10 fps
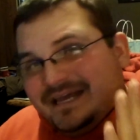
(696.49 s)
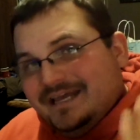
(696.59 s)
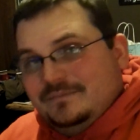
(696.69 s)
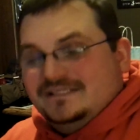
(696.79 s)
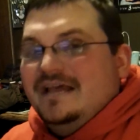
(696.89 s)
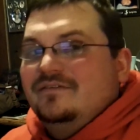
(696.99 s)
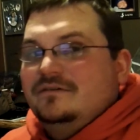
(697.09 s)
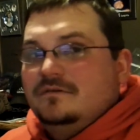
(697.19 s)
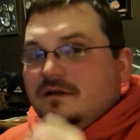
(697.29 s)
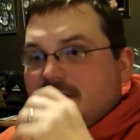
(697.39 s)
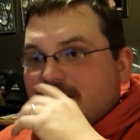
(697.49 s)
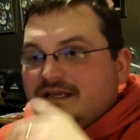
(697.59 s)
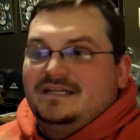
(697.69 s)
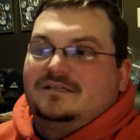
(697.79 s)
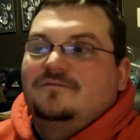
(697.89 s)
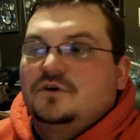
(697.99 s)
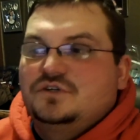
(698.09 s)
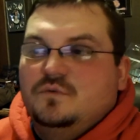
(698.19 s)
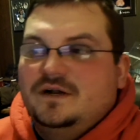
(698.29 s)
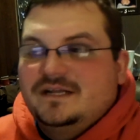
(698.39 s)
M7 is the
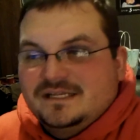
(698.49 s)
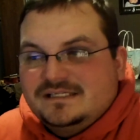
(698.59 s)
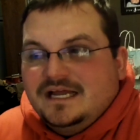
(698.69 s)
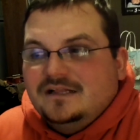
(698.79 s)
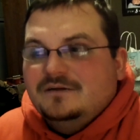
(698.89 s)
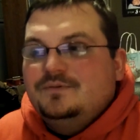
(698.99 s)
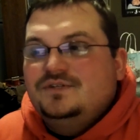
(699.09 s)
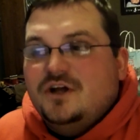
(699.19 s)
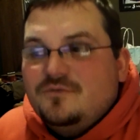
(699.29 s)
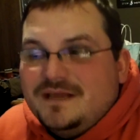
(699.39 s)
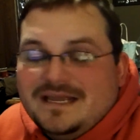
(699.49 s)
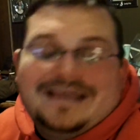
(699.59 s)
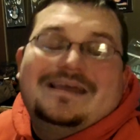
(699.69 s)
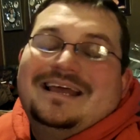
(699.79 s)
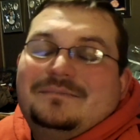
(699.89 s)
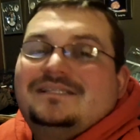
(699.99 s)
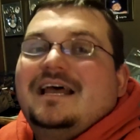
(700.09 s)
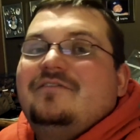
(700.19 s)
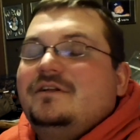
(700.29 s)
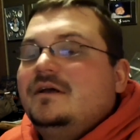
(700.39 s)
first one. Constellar, Potomi,
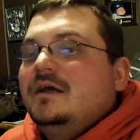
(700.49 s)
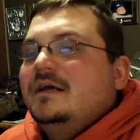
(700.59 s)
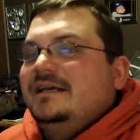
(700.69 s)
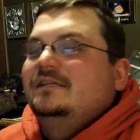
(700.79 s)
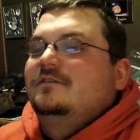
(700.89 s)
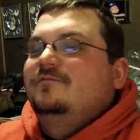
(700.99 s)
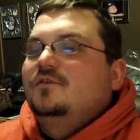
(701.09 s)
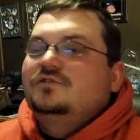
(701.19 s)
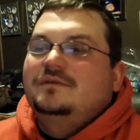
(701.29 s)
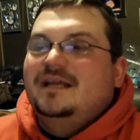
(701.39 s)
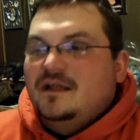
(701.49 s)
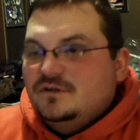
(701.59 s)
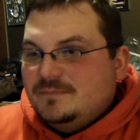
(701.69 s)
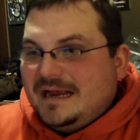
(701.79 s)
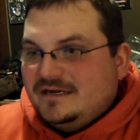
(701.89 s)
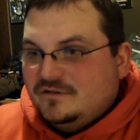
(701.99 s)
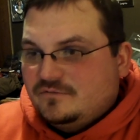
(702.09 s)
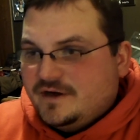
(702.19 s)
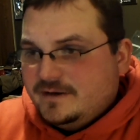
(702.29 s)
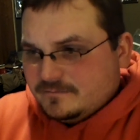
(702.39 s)
M7 is the first one that goes back to
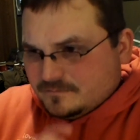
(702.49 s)
3.